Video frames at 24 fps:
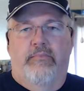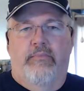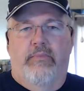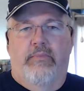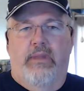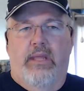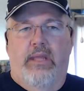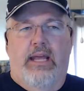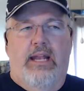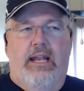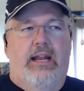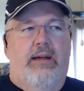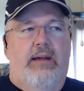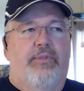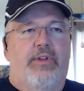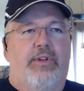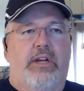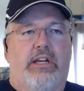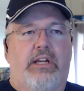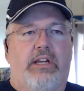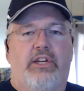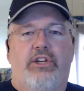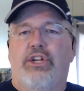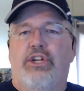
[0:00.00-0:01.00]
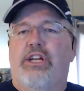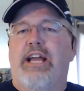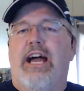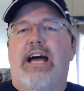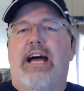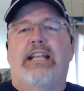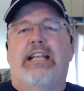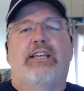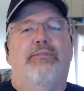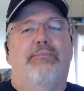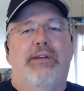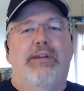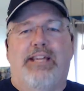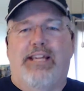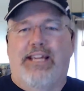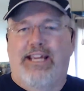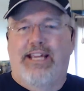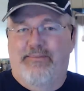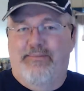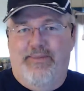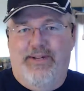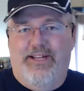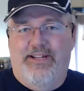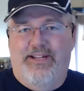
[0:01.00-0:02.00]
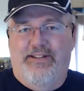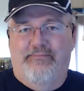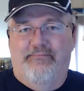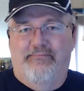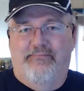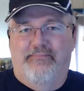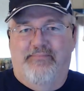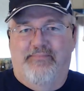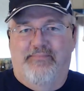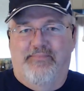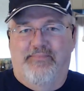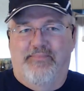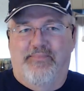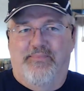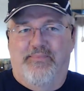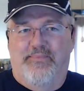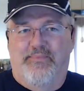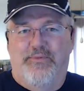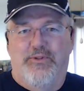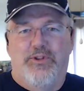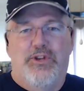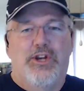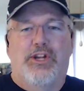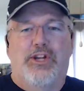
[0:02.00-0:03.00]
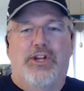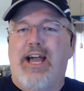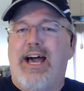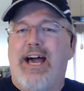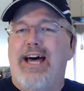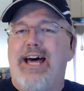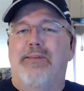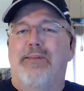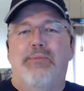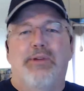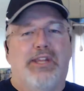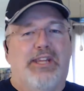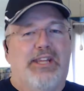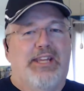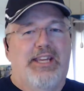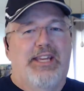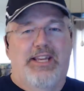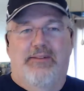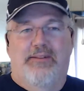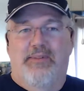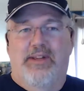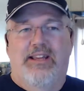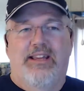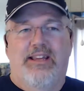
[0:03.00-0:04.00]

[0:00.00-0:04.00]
And I'm thinking, you got to be kidding me. You got to be kidding me.